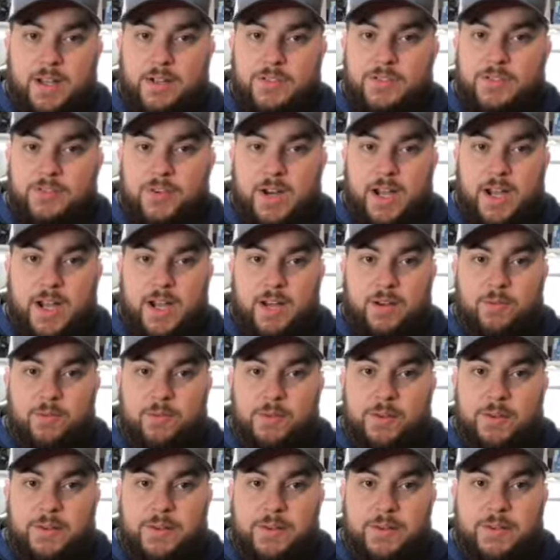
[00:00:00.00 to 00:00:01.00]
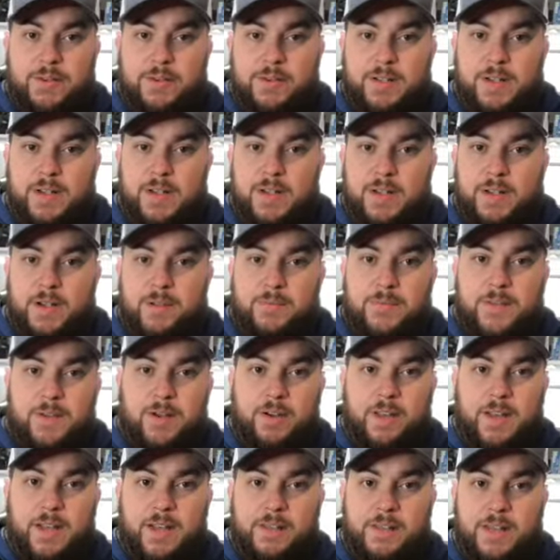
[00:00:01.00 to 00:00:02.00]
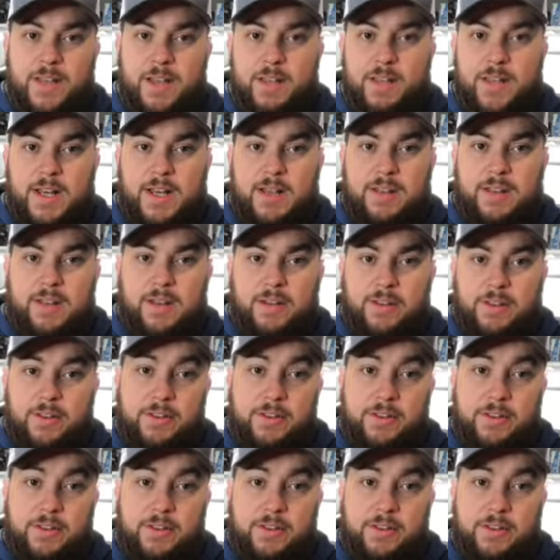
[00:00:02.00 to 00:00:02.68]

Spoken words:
dry wood. They'll get the hell out of there.